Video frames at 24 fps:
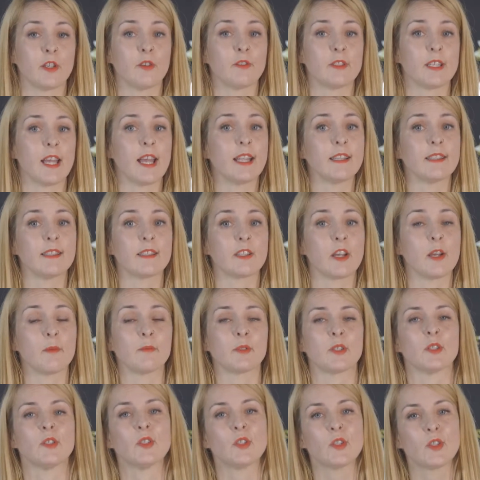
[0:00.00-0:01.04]
those
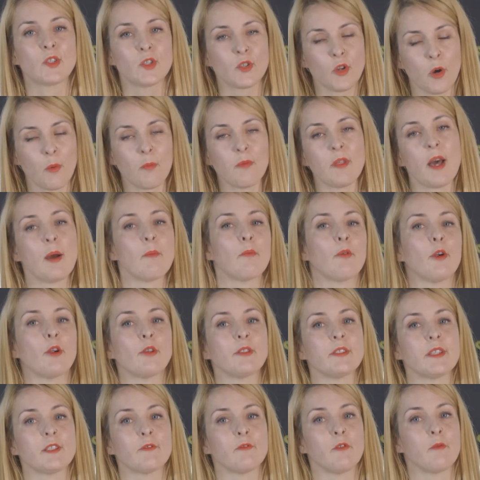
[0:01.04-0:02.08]
enzymes and stop that
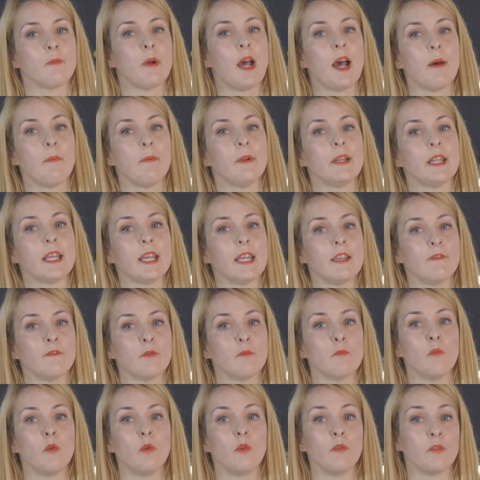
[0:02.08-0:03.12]
process from happening
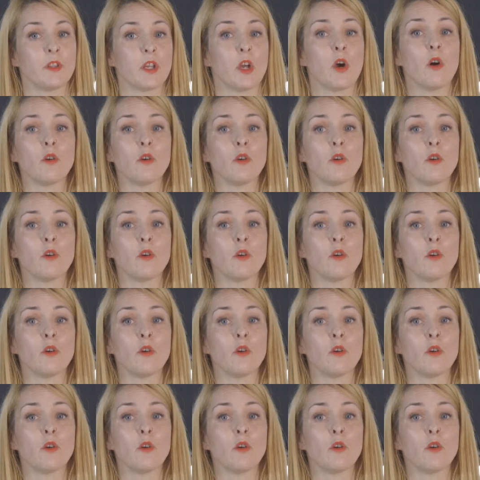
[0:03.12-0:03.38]
even more, the